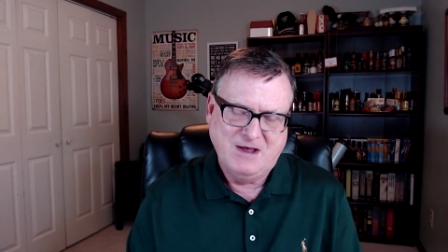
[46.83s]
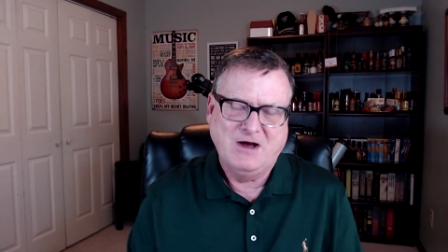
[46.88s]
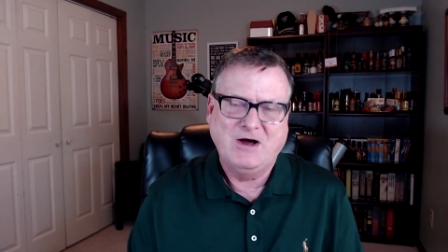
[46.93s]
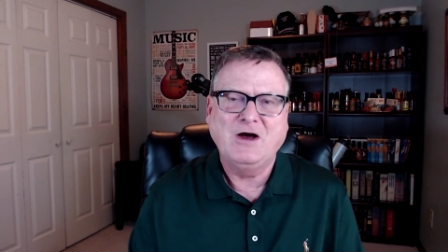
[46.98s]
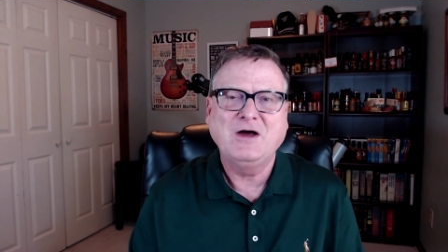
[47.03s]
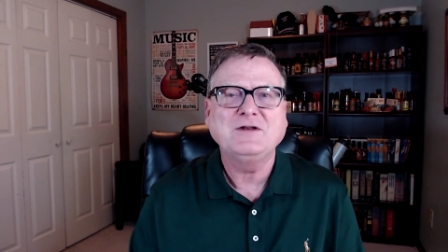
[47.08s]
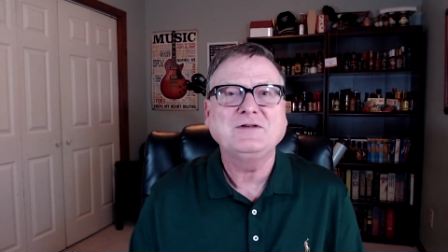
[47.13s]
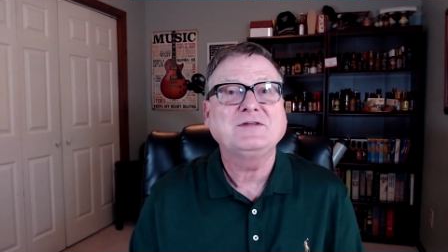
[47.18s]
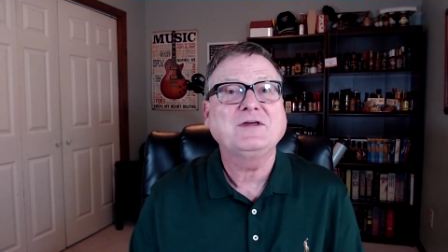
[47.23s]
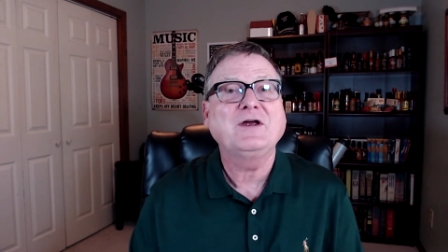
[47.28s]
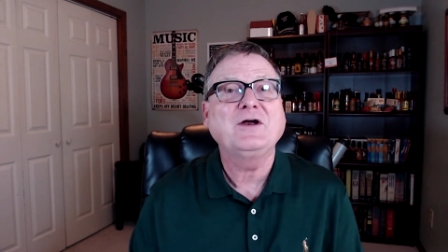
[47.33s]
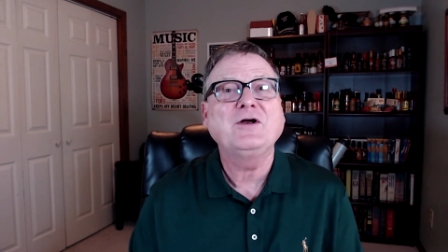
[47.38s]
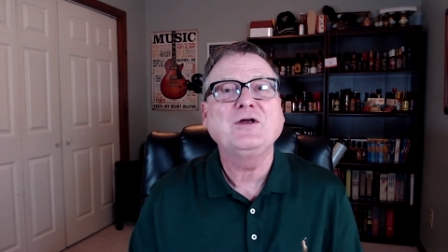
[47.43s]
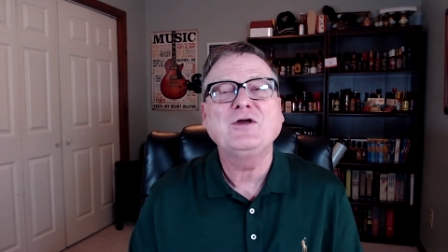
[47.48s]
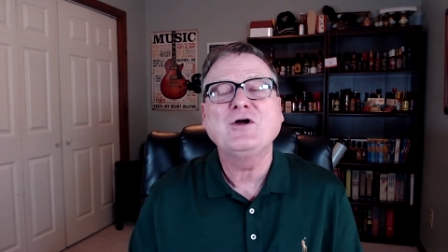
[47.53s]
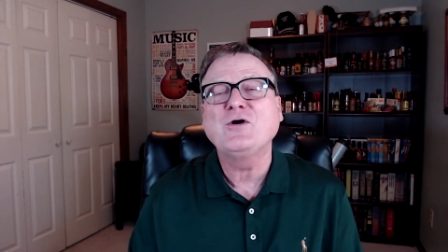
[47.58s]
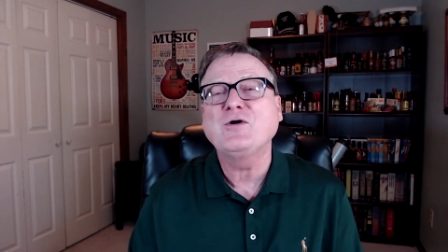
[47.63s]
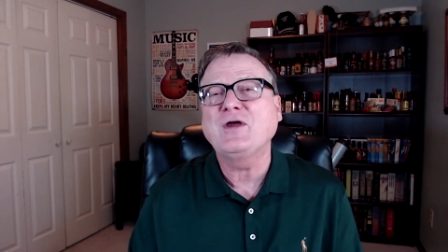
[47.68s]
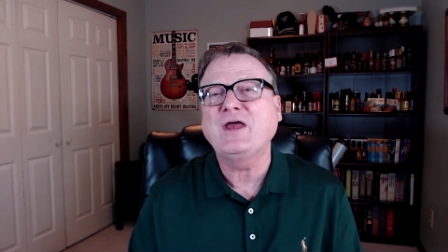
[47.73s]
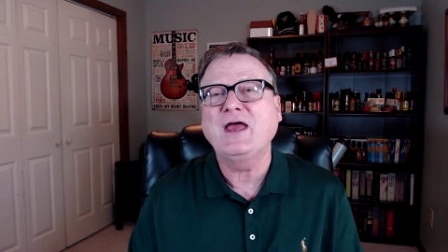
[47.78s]

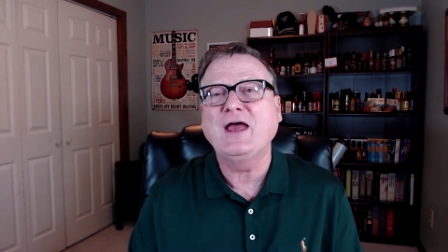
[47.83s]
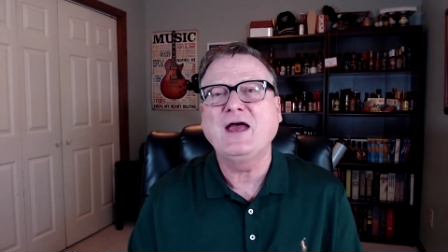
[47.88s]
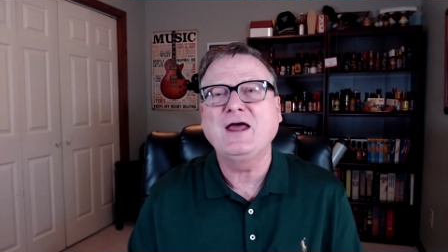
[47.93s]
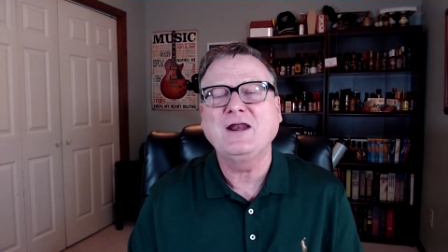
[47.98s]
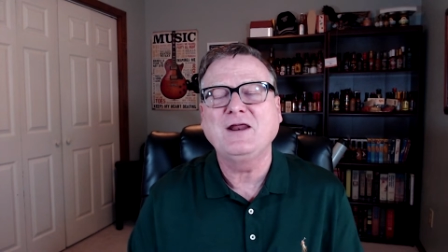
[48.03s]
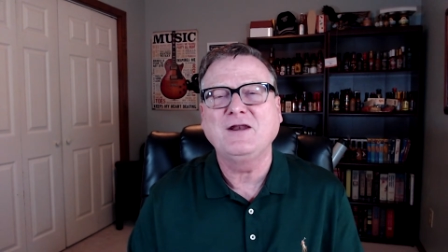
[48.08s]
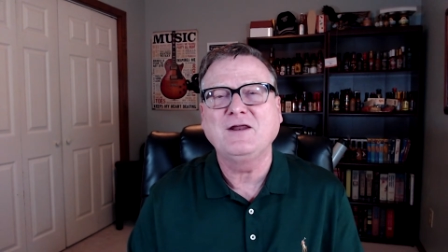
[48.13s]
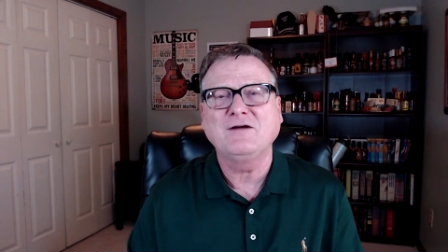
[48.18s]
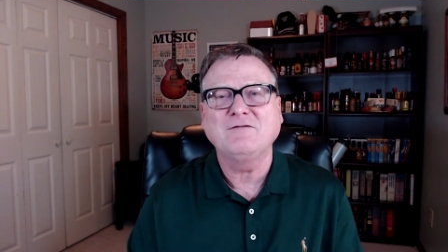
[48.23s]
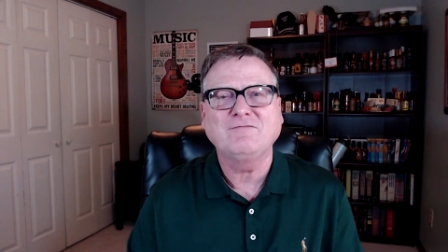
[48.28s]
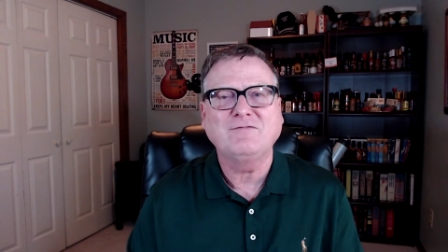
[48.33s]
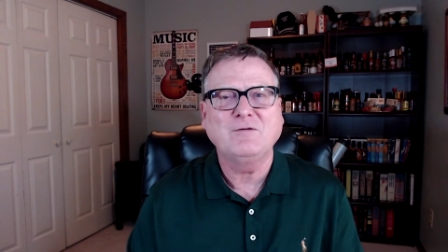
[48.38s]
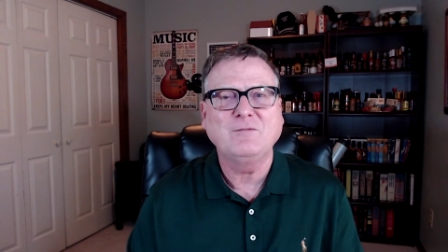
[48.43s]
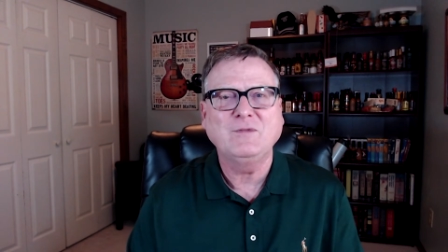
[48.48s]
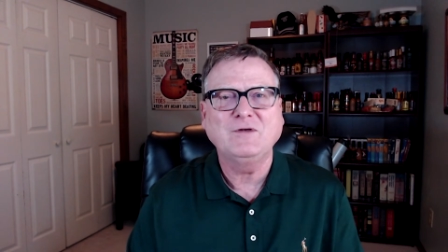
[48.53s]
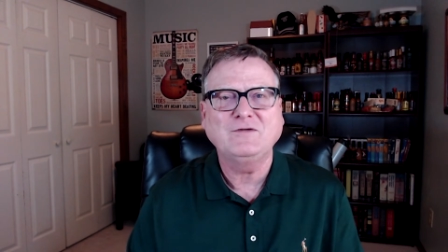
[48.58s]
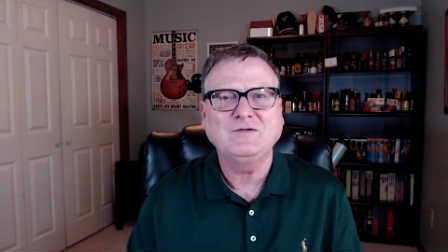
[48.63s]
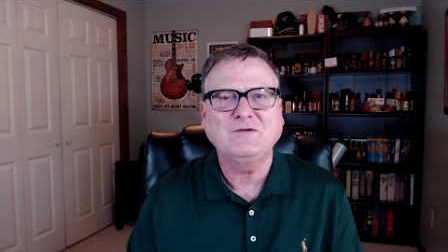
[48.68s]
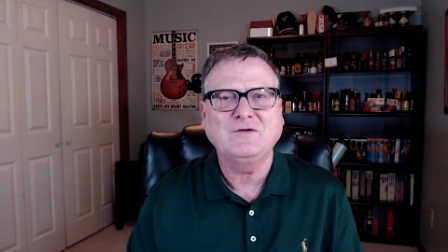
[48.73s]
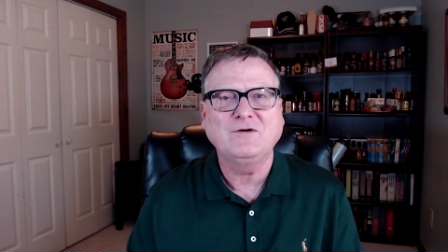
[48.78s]
Ontario, Canada,
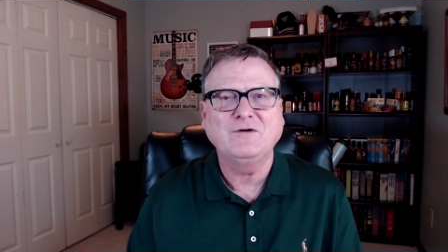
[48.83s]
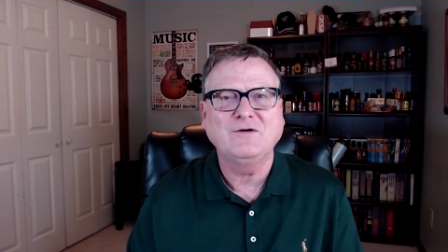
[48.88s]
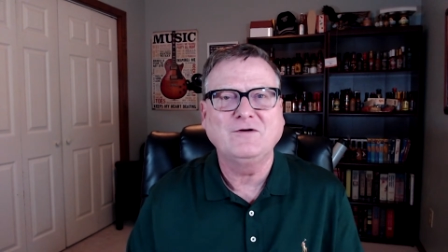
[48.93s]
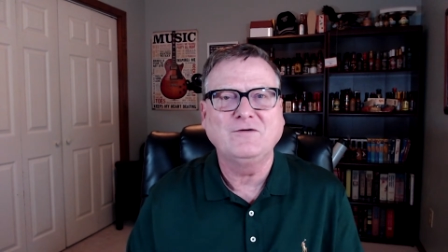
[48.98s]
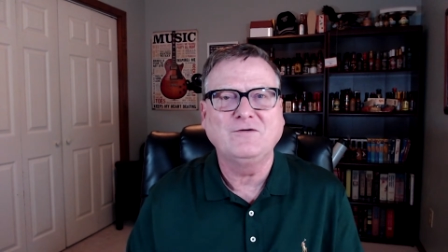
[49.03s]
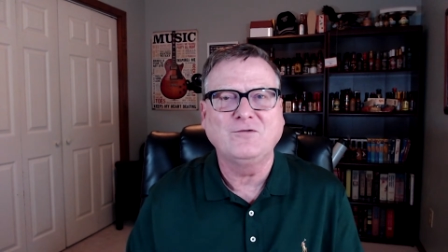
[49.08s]
from Mr.